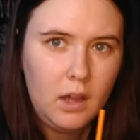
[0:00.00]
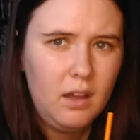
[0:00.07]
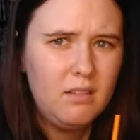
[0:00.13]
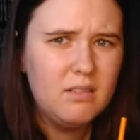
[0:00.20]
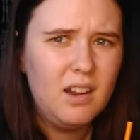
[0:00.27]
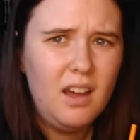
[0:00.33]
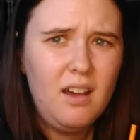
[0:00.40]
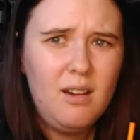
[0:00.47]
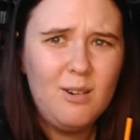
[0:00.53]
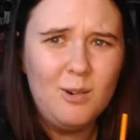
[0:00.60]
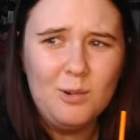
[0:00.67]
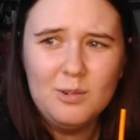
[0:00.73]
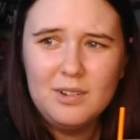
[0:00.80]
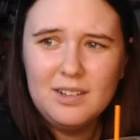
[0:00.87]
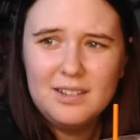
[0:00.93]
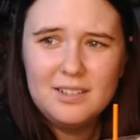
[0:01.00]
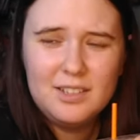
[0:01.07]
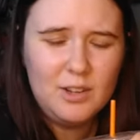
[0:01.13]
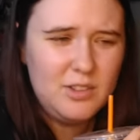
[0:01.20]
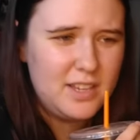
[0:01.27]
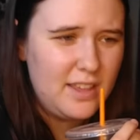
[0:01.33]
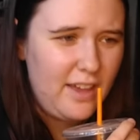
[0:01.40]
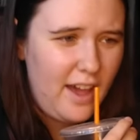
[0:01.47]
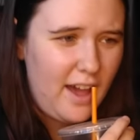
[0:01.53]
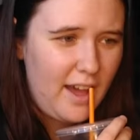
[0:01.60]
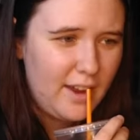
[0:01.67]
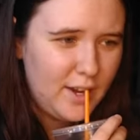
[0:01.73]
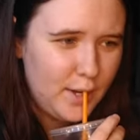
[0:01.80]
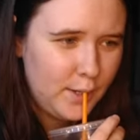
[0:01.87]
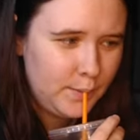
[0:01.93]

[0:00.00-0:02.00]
Oh no! Don't say that.